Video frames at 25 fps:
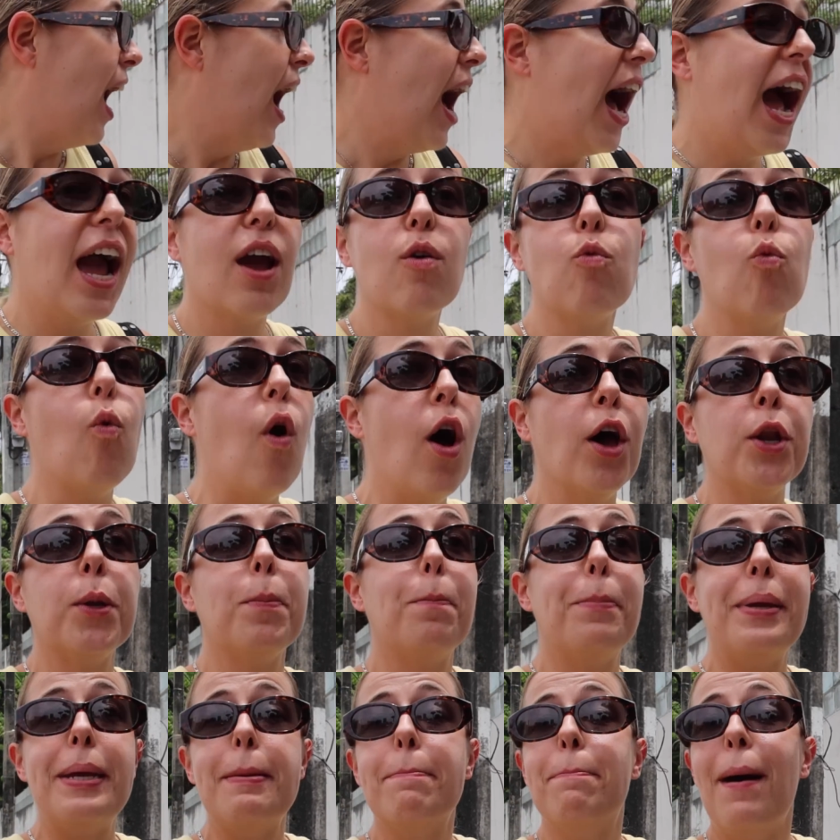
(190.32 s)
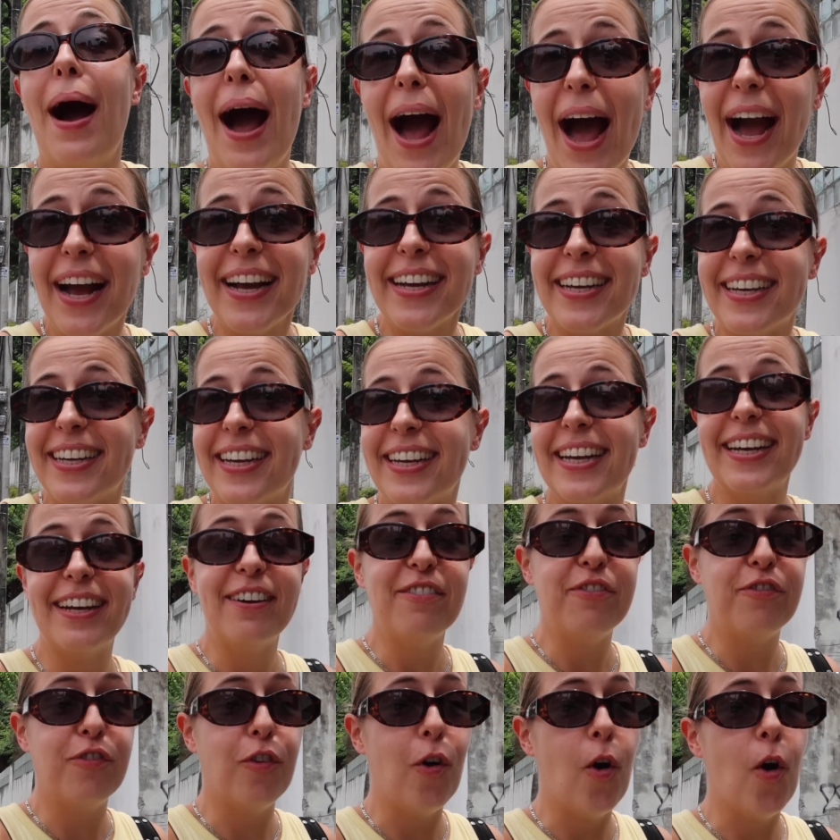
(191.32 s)
I won't be back
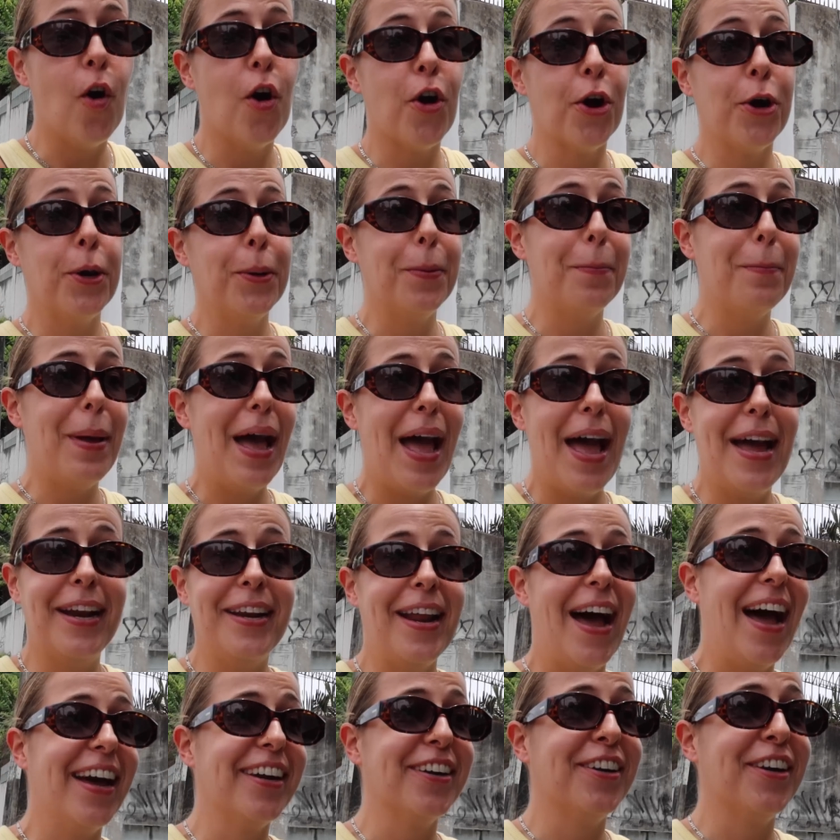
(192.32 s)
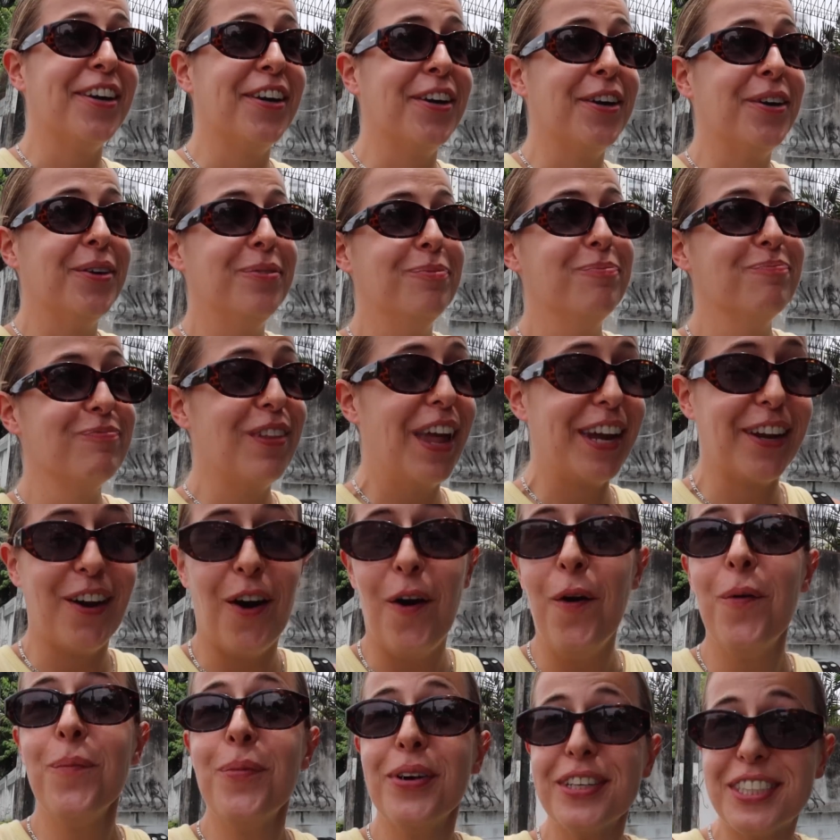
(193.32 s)
for another
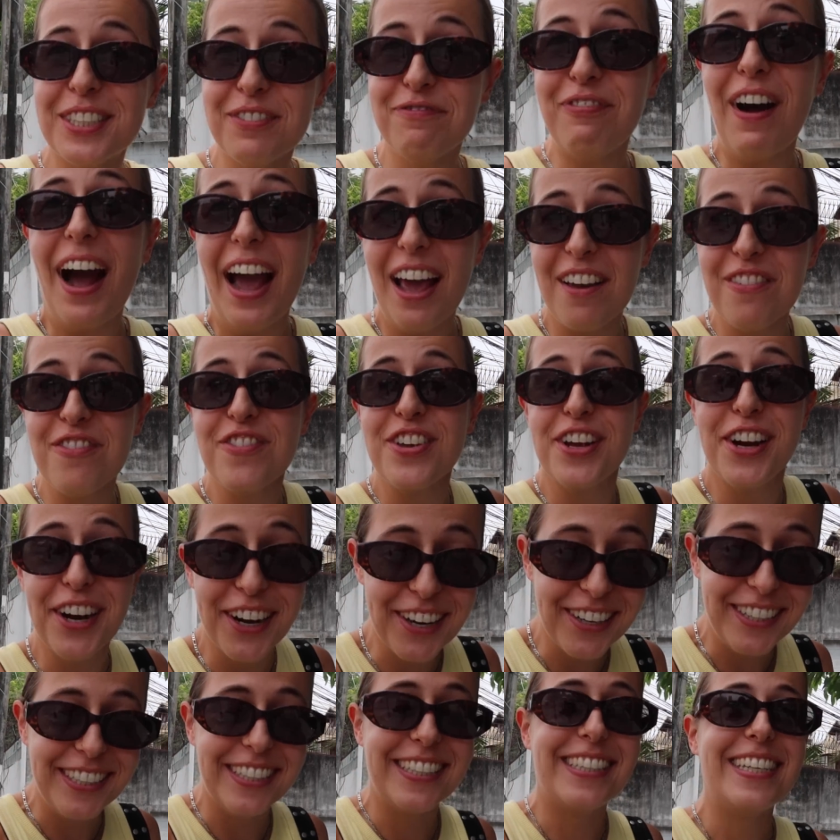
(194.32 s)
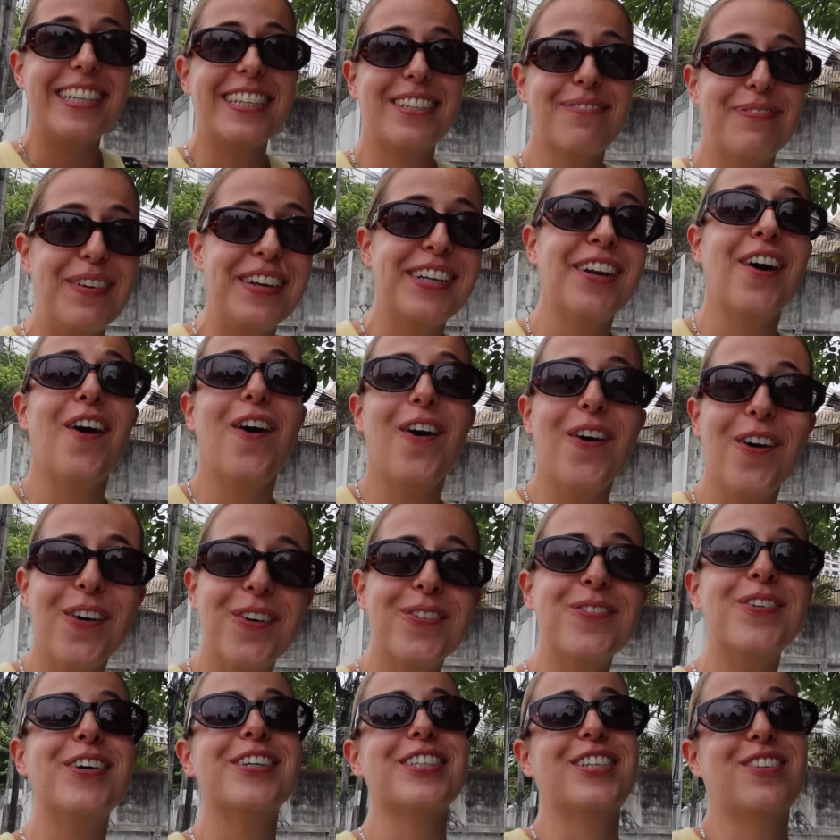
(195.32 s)
almost 5 years. It's been
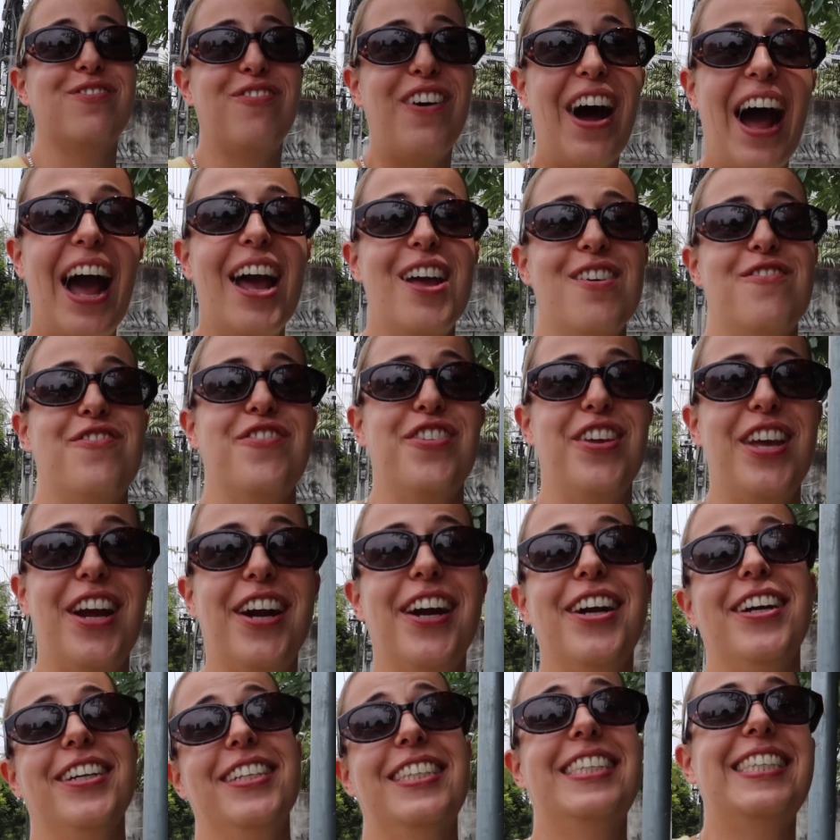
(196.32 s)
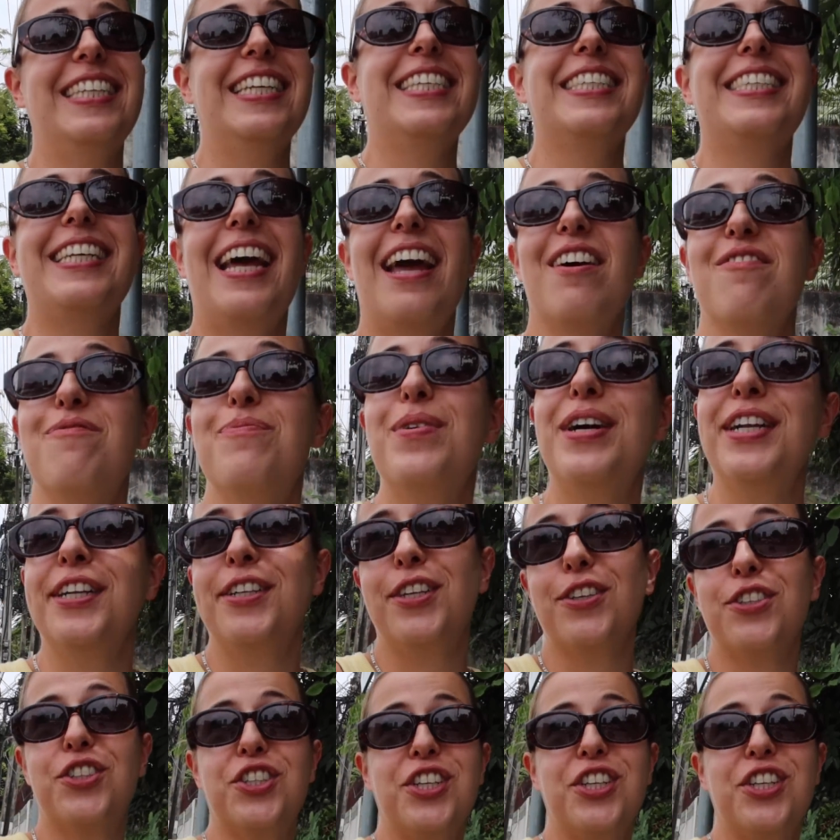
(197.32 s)
almost 5 years since I've been to